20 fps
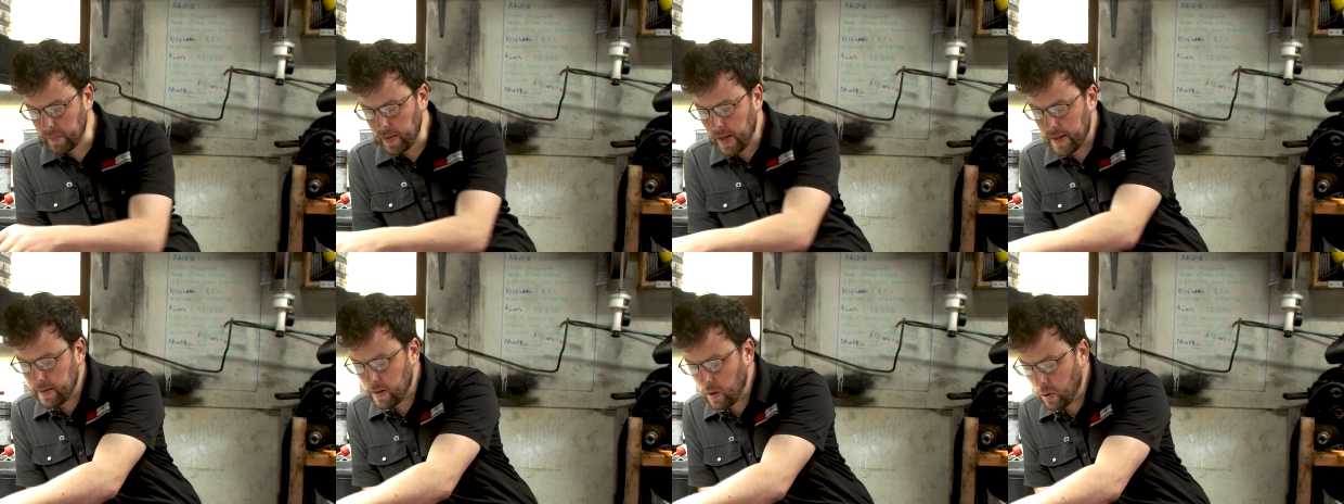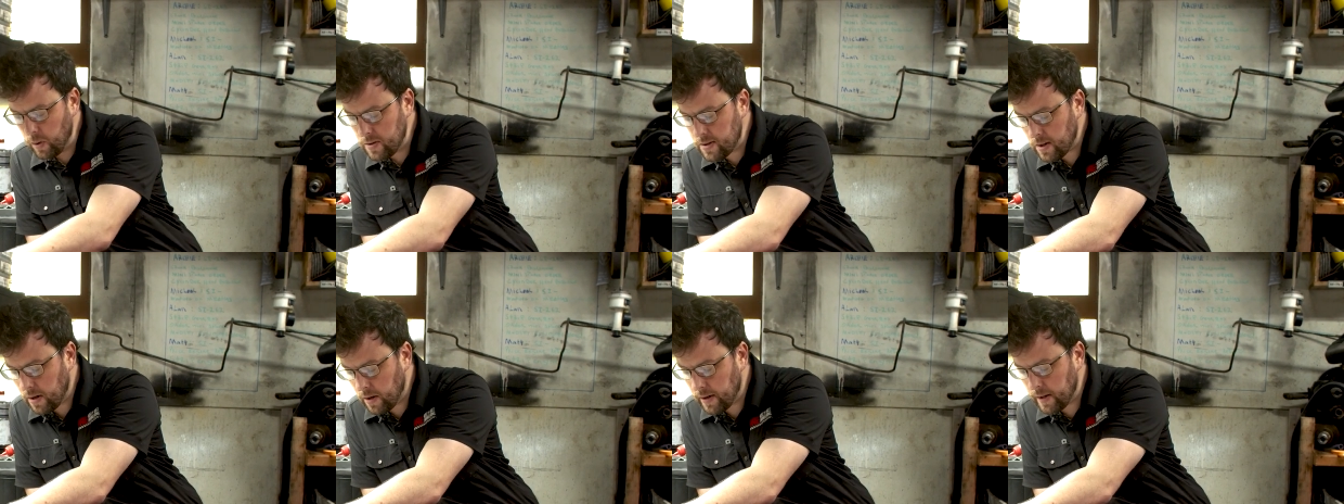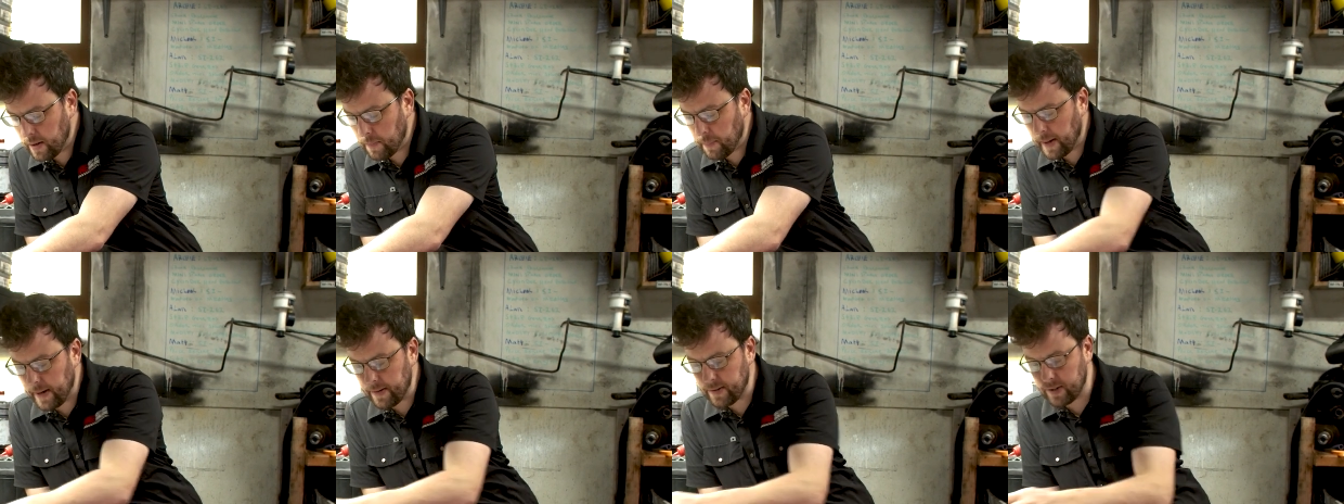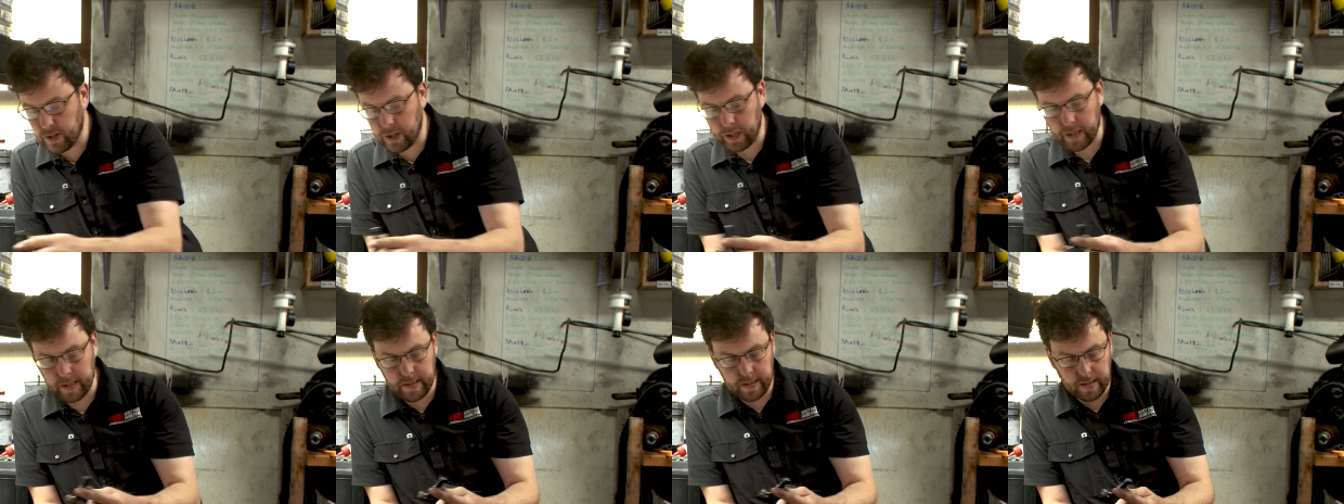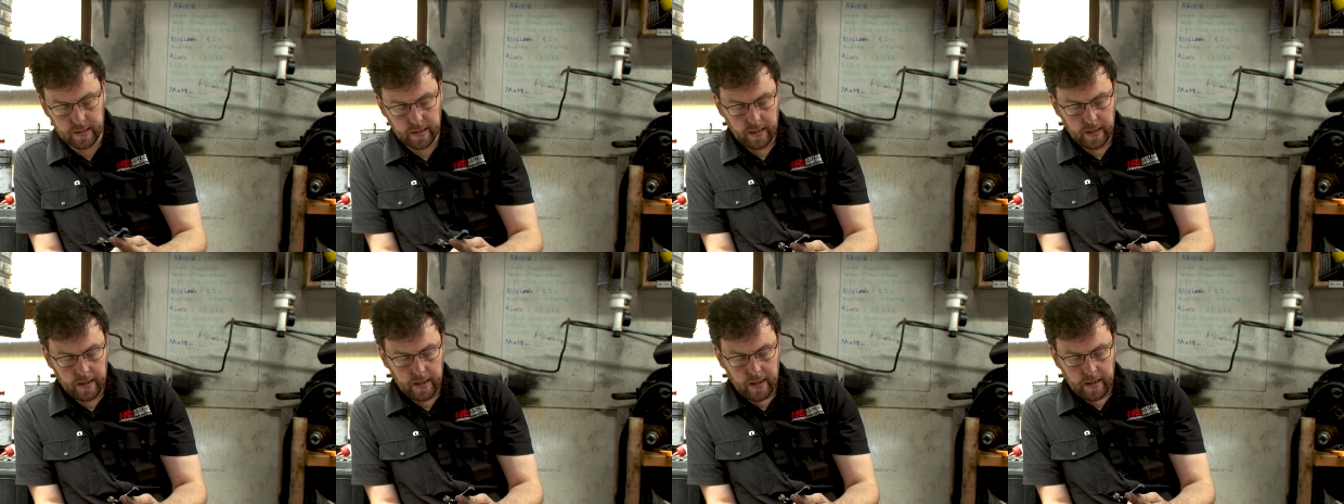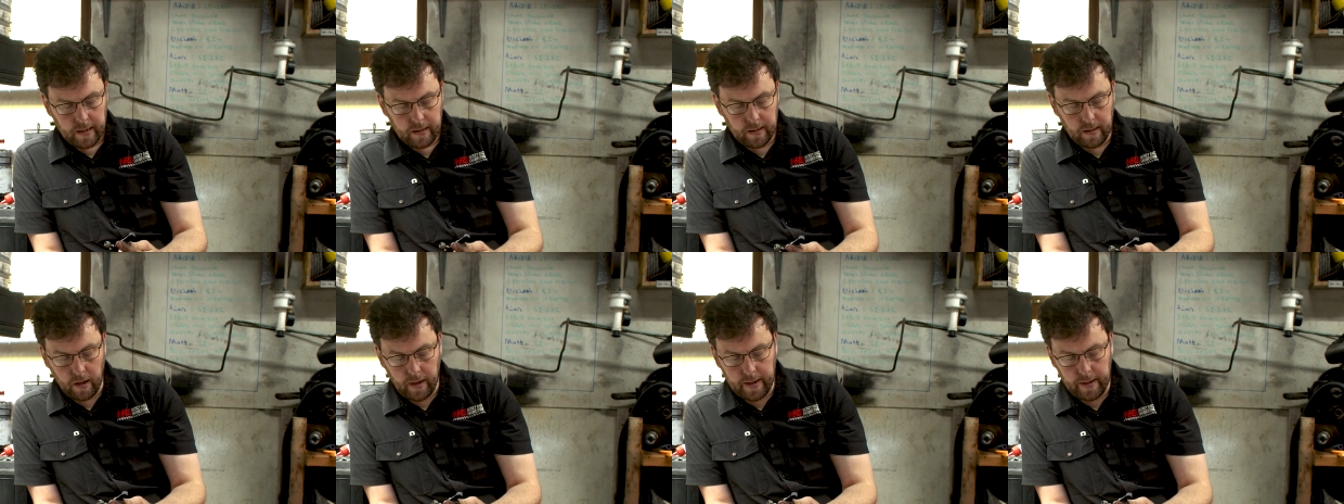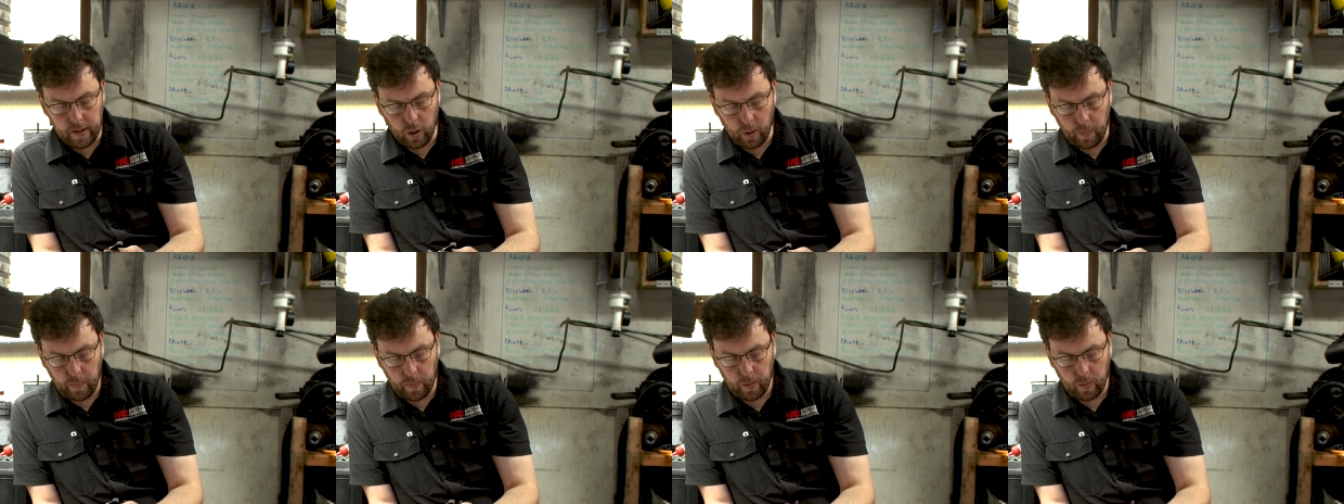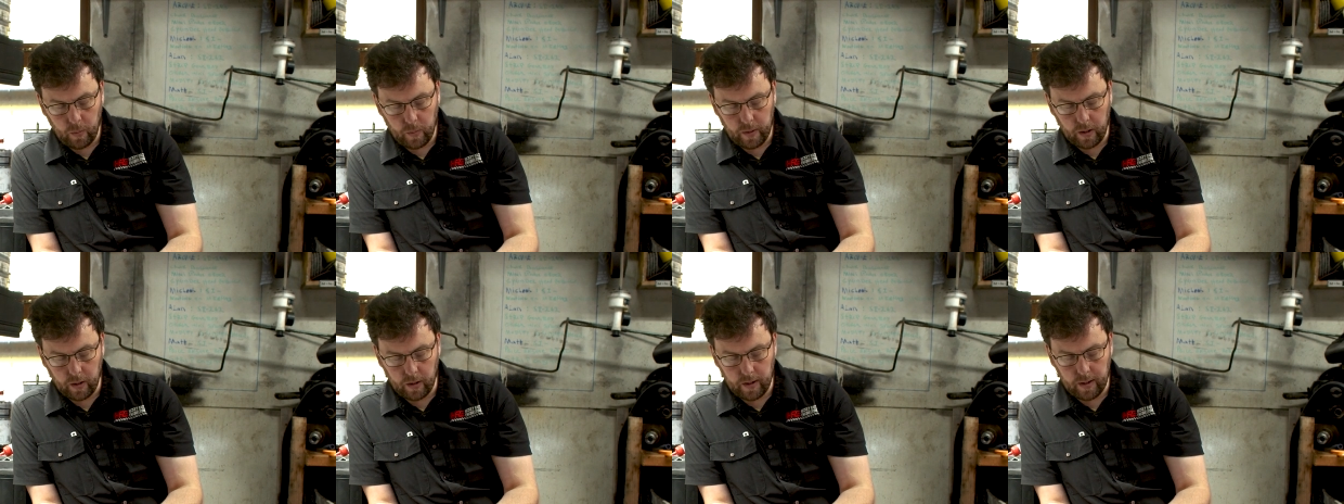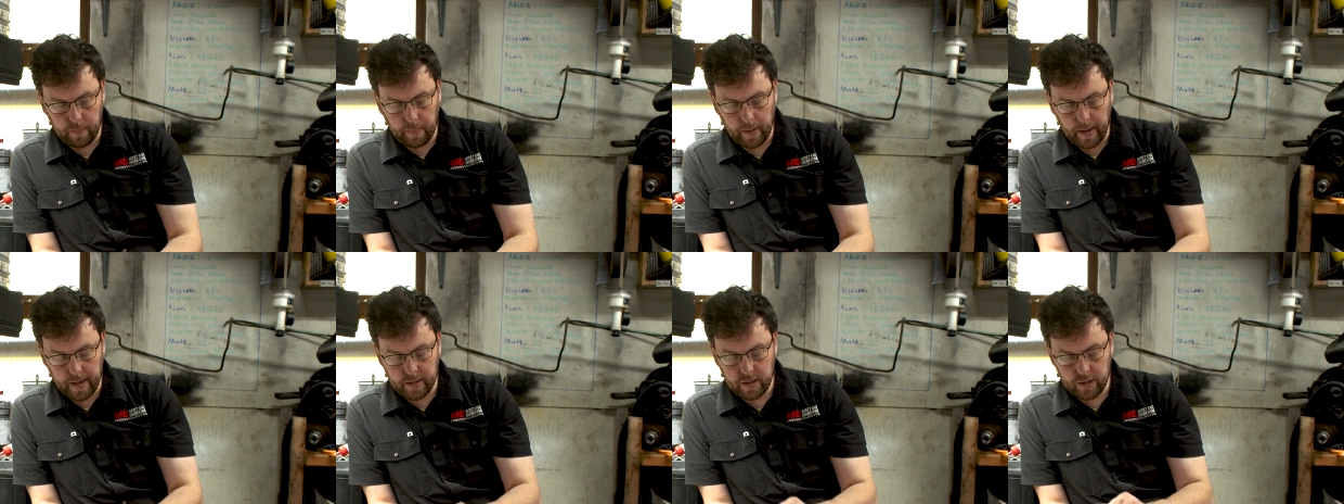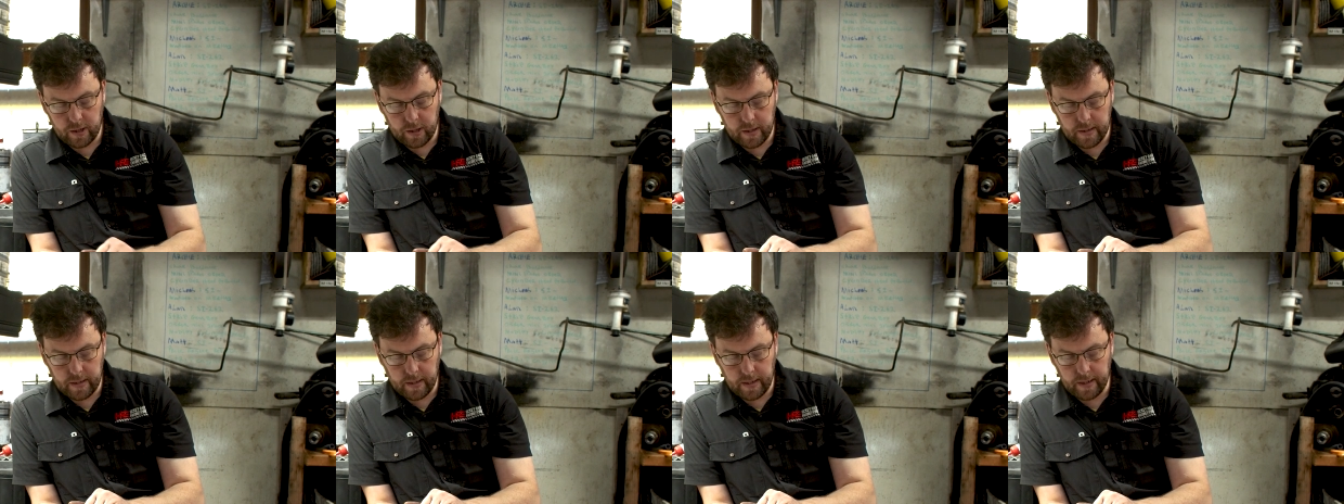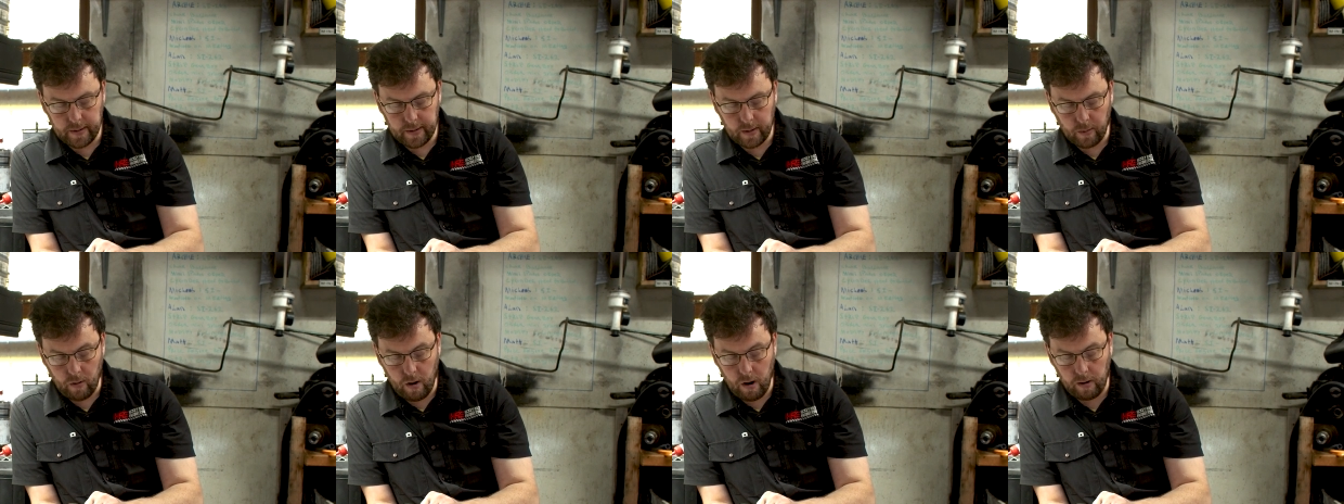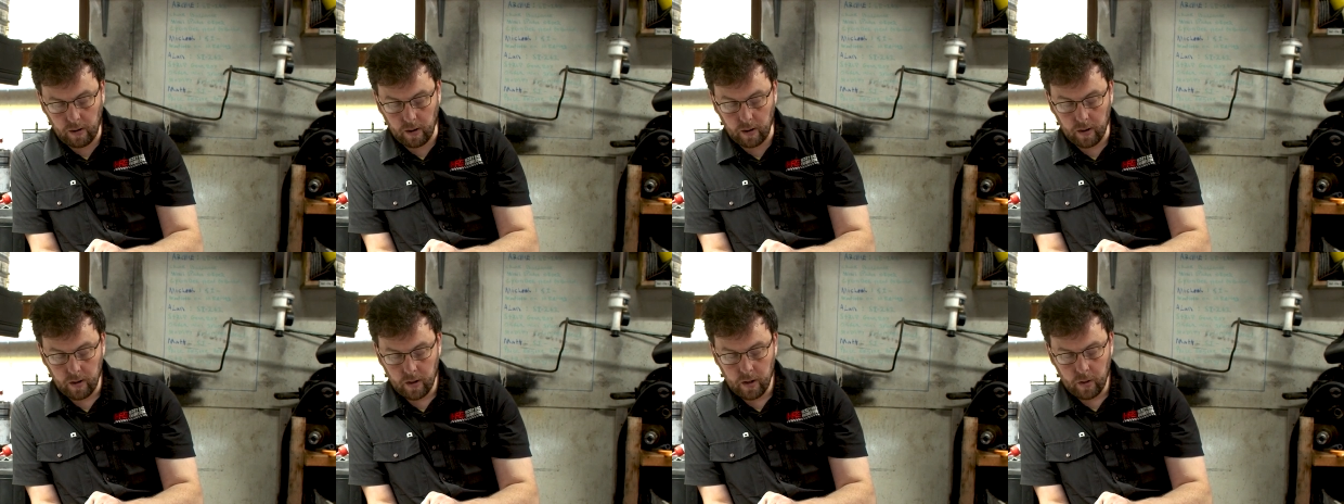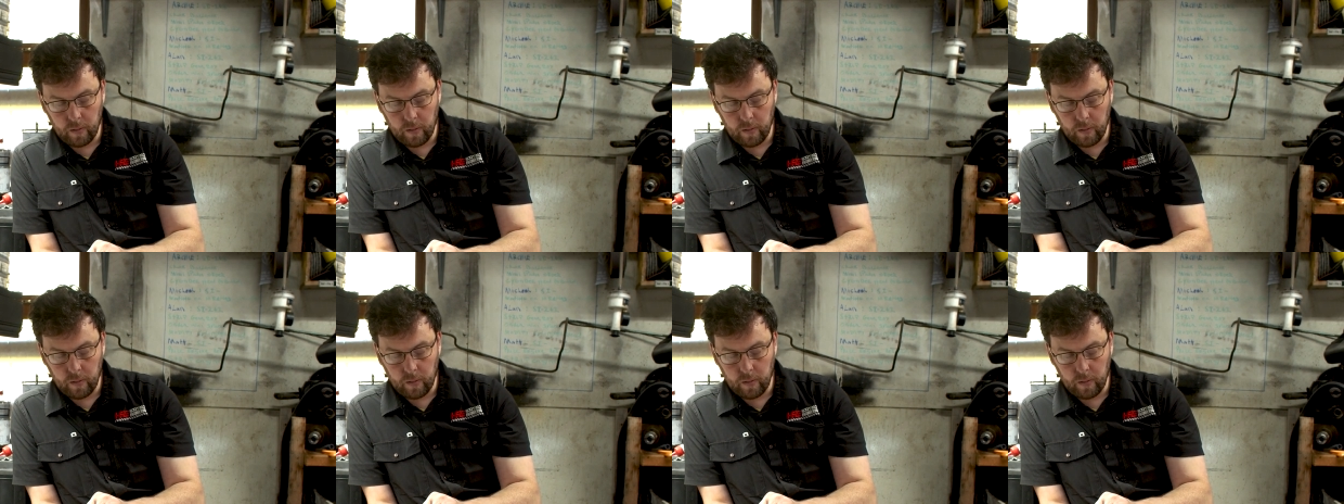And those oil passages line up with oil passages in the rocker.